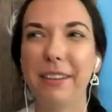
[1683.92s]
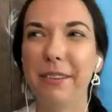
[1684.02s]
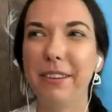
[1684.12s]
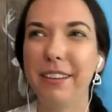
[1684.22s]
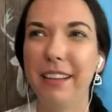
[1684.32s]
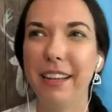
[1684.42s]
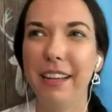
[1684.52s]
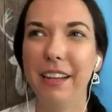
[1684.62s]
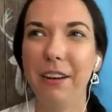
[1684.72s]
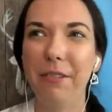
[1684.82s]
you know, to
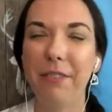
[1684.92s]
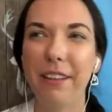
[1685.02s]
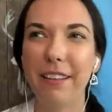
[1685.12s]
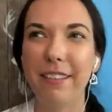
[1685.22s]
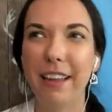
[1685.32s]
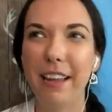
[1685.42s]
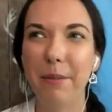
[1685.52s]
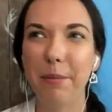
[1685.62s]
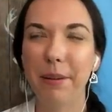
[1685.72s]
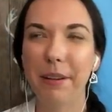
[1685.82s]
hopefully
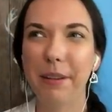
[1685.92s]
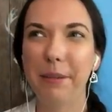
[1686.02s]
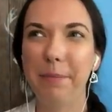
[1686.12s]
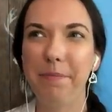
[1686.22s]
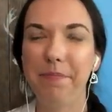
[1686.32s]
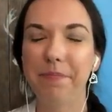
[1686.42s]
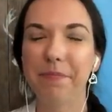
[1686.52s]
escape. Um,